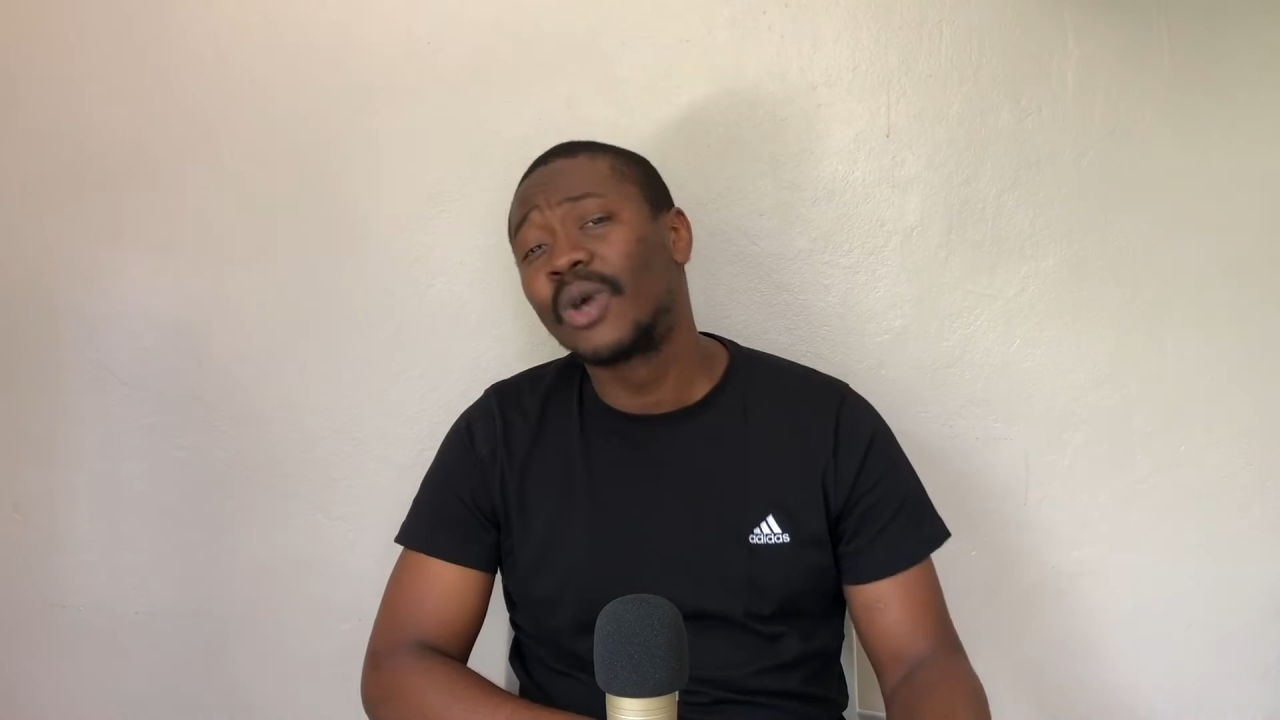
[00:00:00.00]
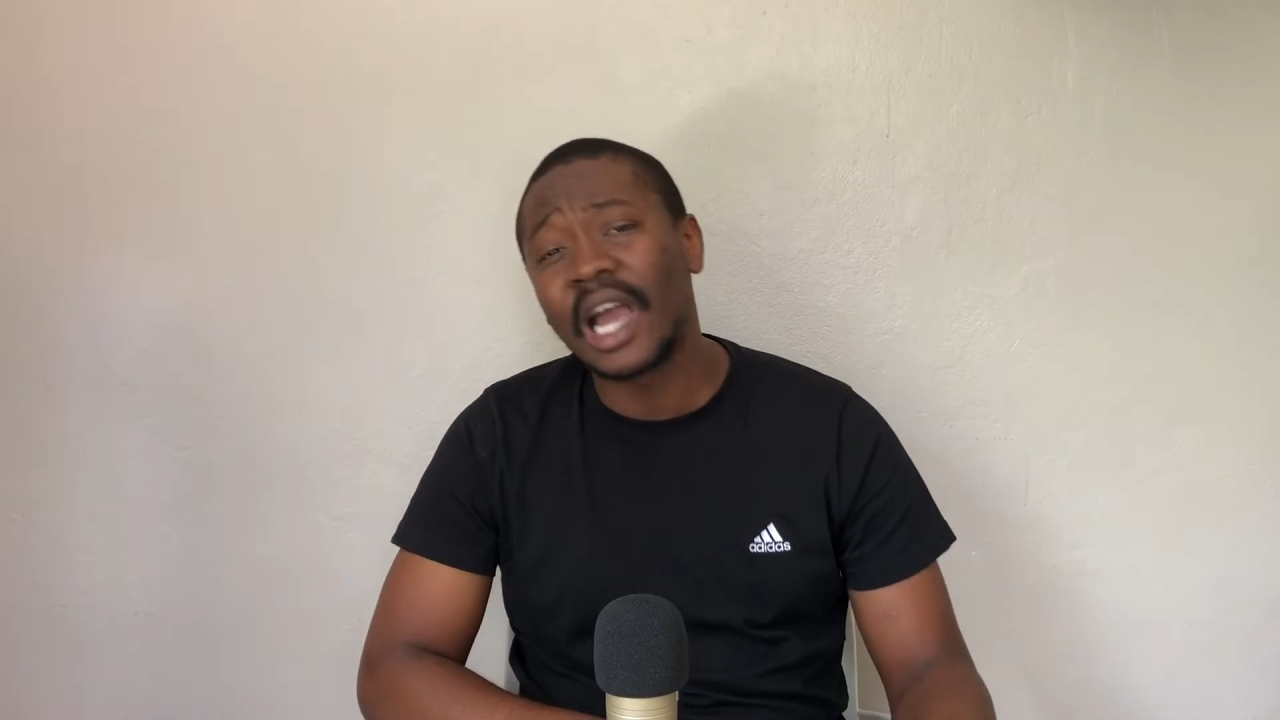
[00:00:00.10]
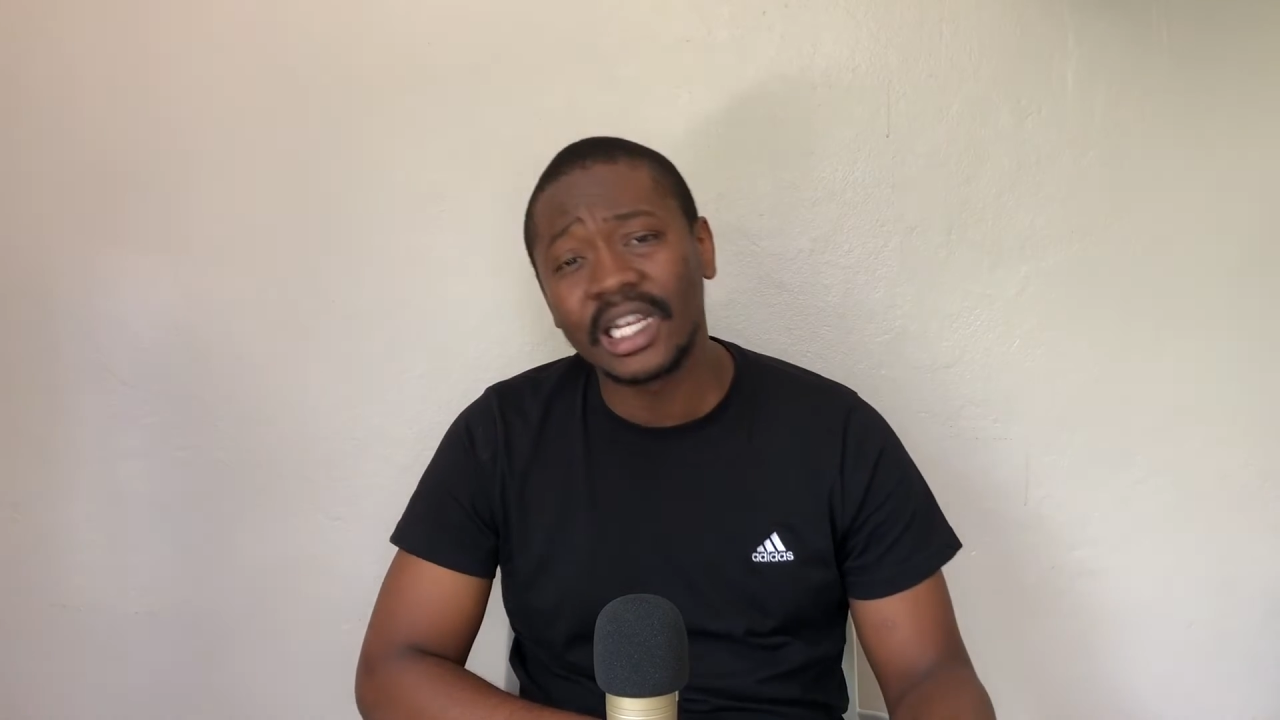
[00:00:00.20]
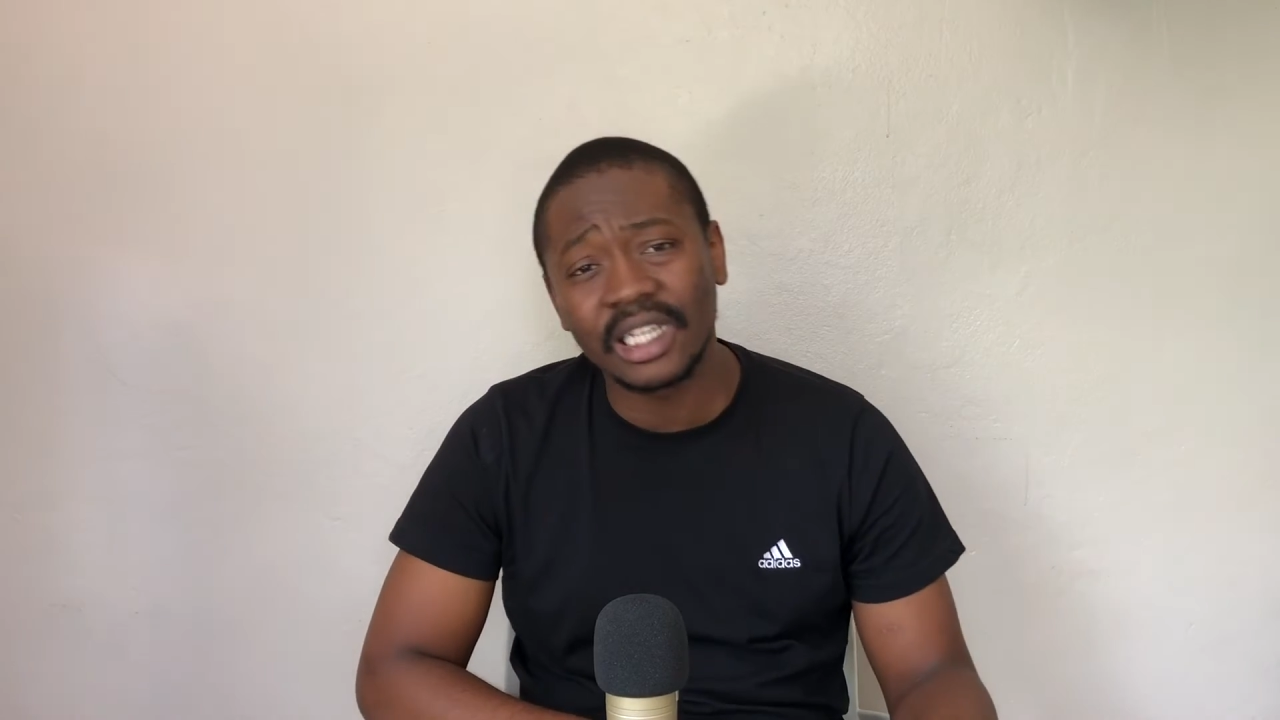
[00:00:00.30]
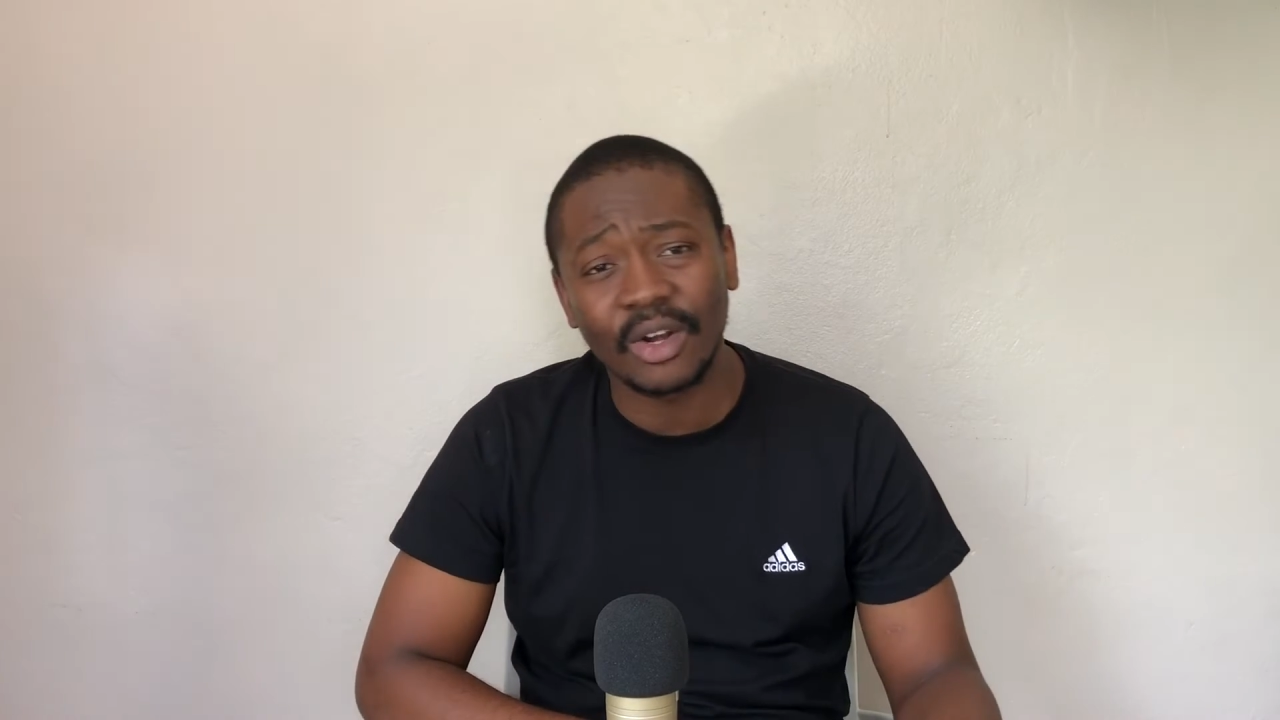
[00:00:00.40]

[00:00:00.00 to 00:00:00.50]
guys are